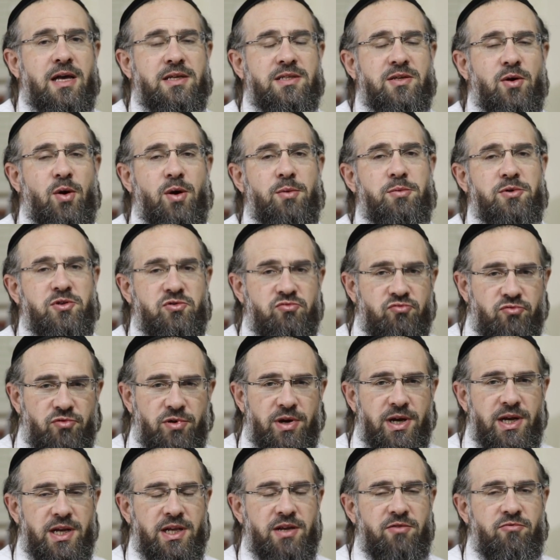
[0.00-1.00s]
So I was
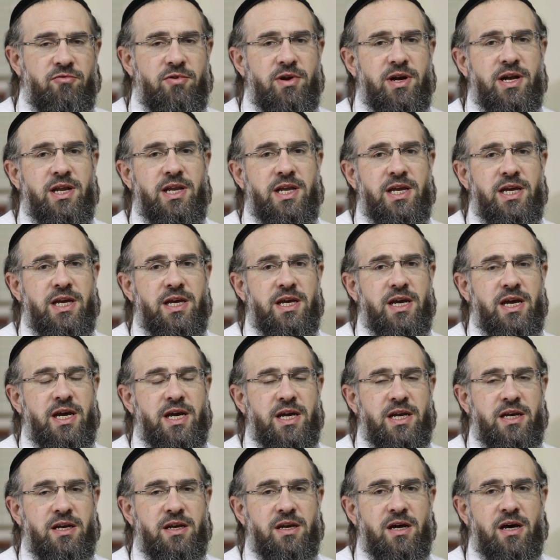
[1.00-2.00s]
really
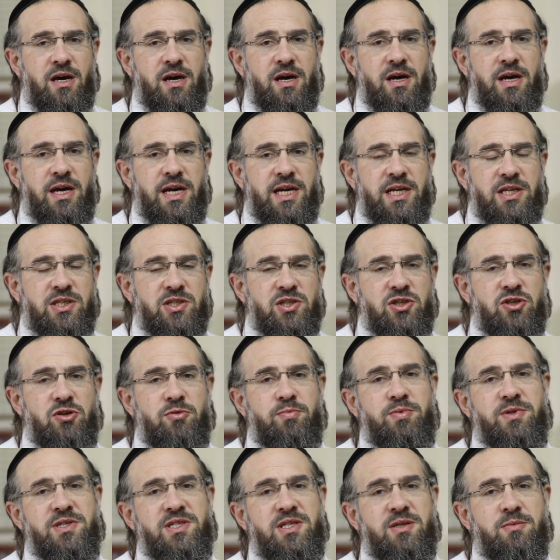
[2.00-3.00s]
in
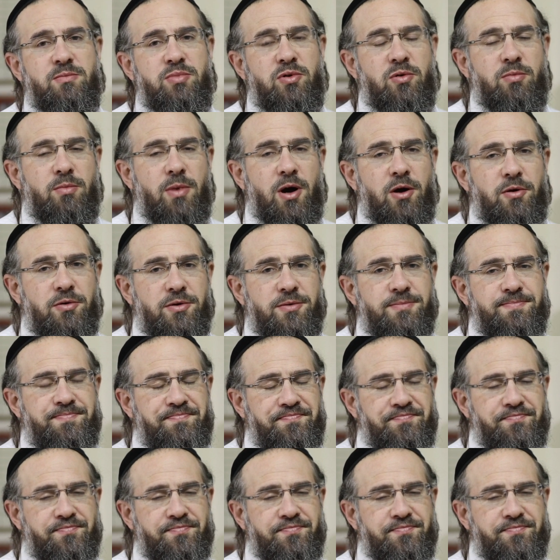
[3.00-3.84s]
super simple mode.